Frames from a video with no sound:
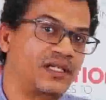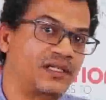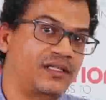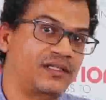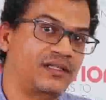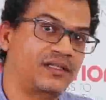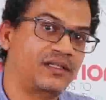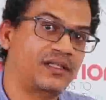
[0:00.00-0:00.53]

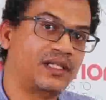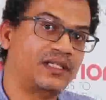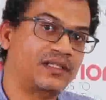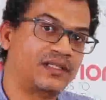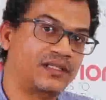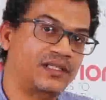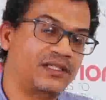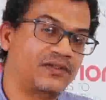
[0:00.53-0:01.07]

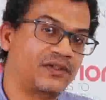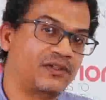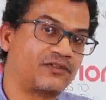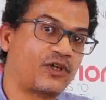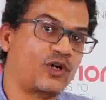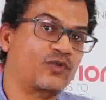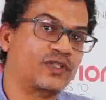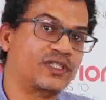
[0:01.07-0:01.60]
in the era
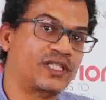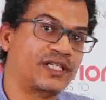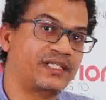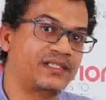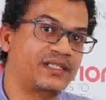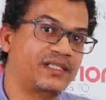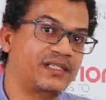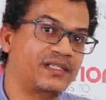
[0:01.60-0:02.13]
of
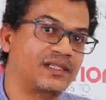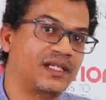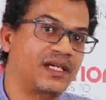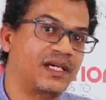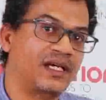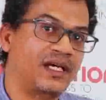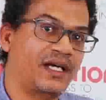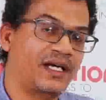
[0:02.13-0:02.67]
COVID-19
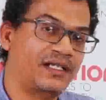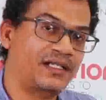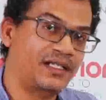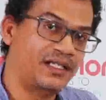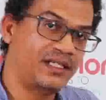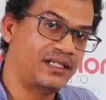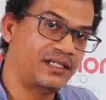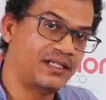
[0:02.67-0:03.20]

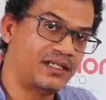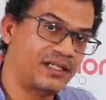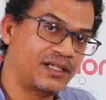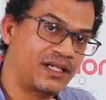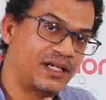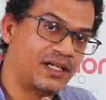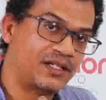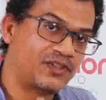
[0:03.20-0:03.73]
and
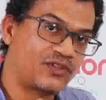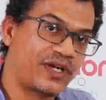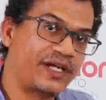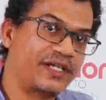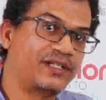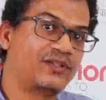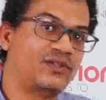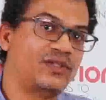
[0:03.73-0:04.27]
in
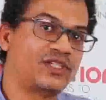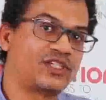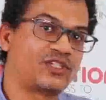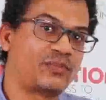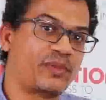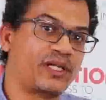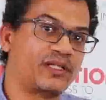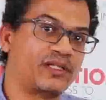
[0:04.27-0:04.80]
trying to
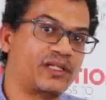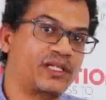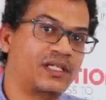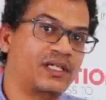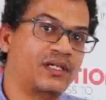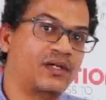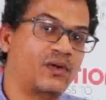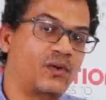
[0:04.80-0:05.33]

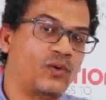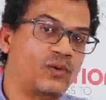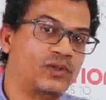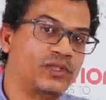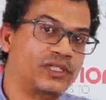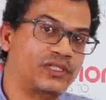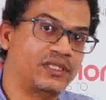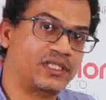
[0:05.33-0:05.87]
dispel
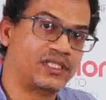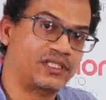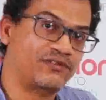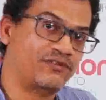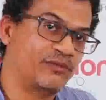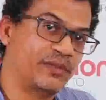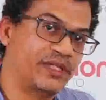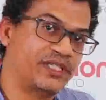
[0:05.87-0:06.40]
all the
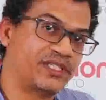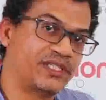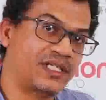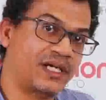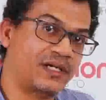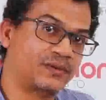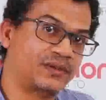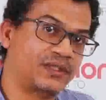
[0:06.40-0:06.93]

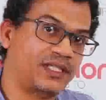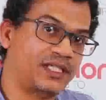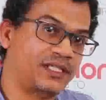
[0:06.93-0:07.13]
disinformation out